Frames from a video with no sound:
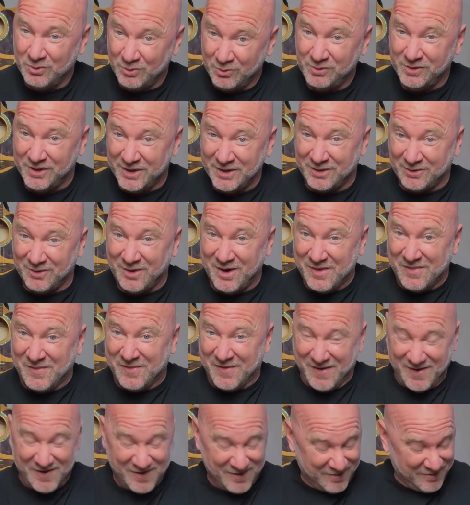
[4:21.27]
lick right
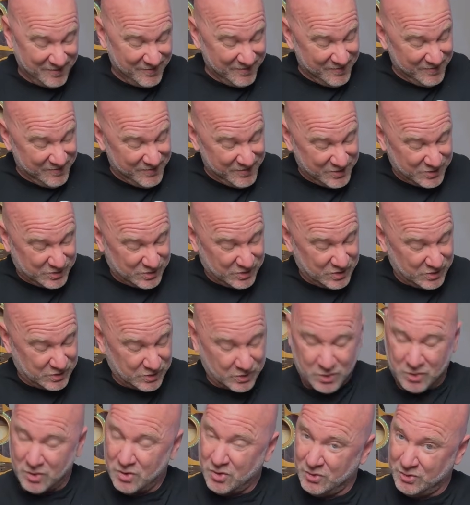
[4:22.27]
there, this is
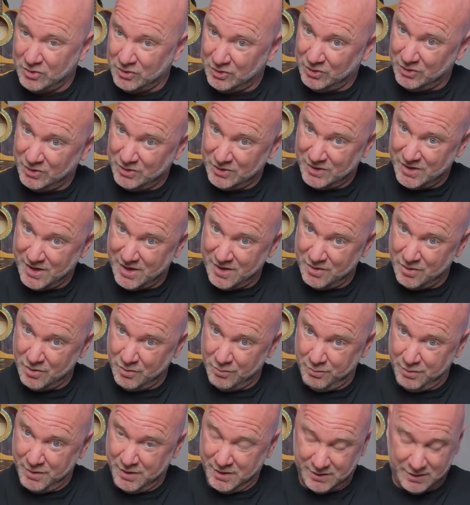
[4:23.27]
called legato
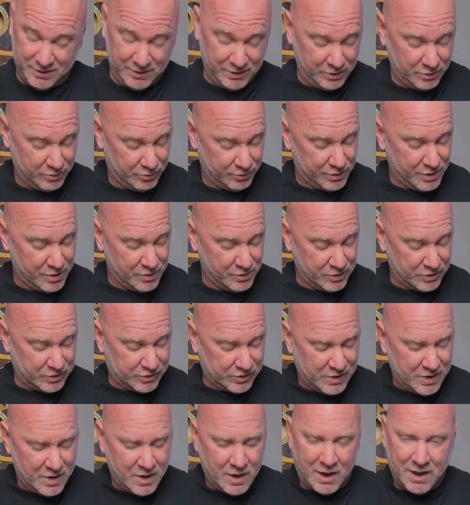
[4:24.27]
picking. You'll notice
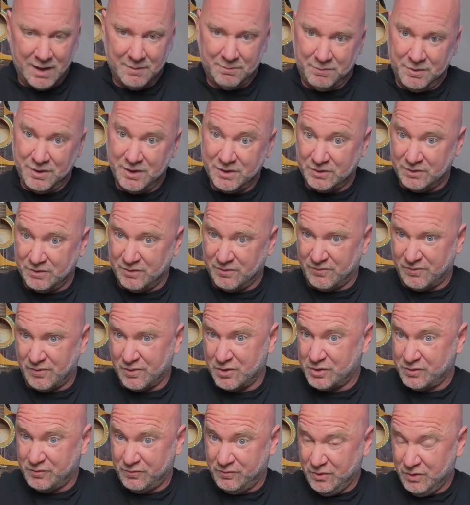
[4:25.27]
I picked the
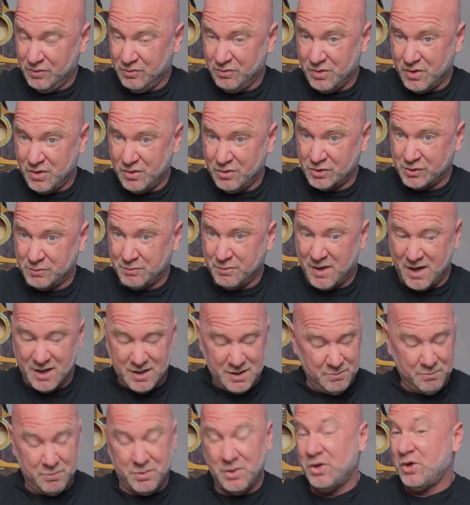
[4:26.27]
first few notes, but I
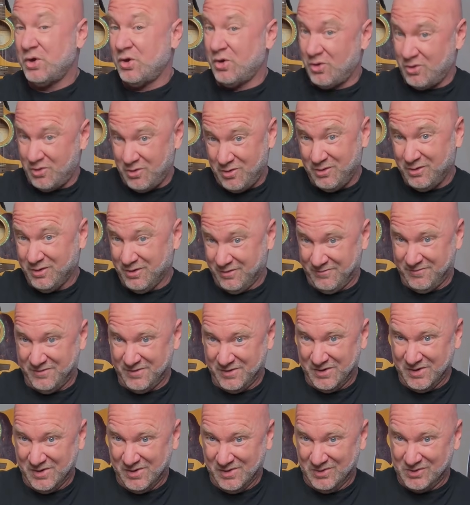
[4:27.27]
didn't pick all of the
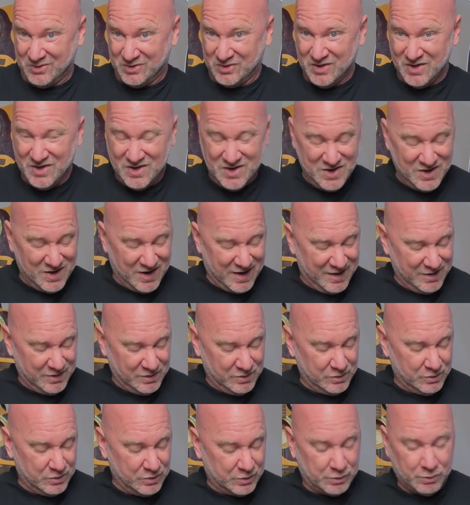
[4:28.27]
notes. I
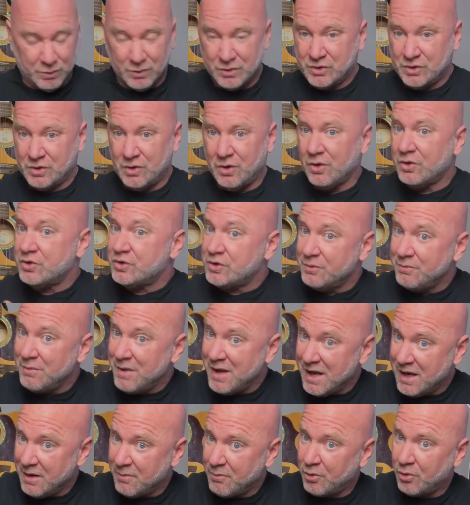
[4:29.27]
used what's called some
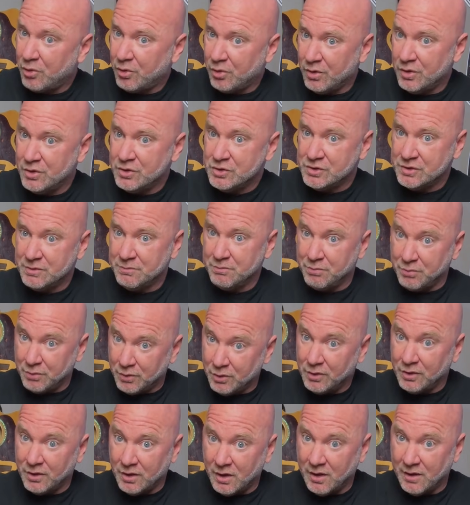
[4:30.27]
hammer-ons and
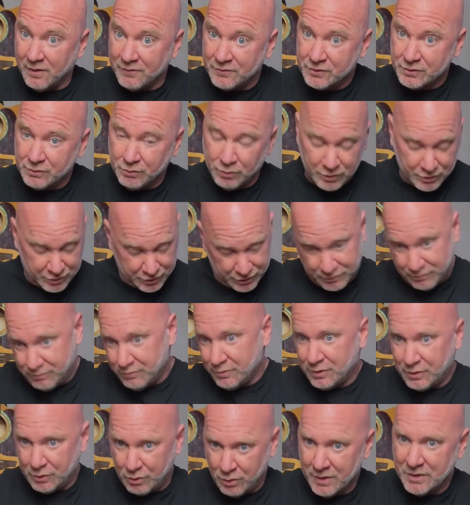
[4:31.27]
pull-offs, which
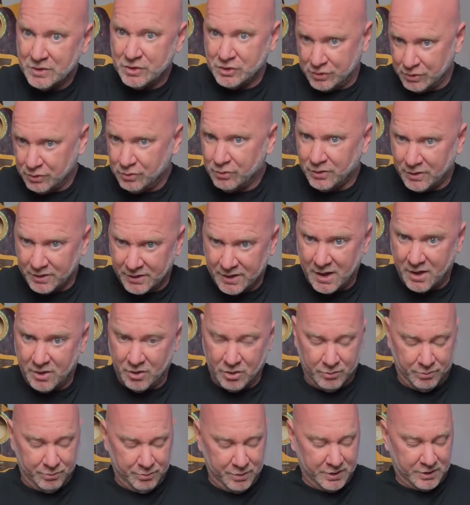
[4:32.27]
equates to
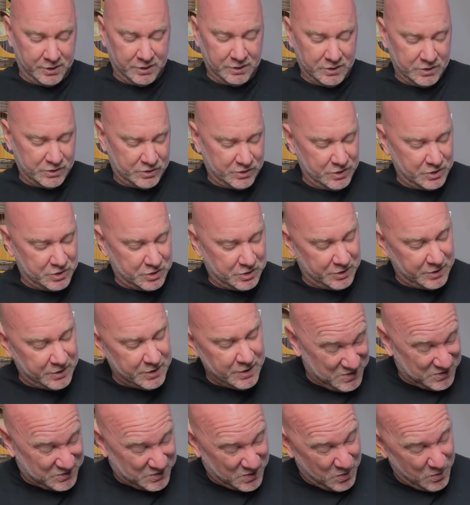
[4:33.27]
legato picking essentially.
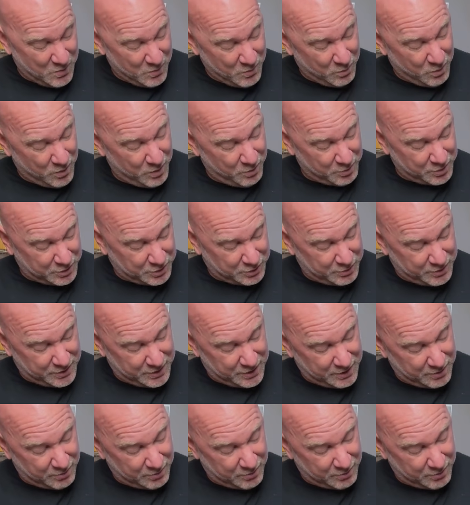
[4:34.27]
So what we're doing here,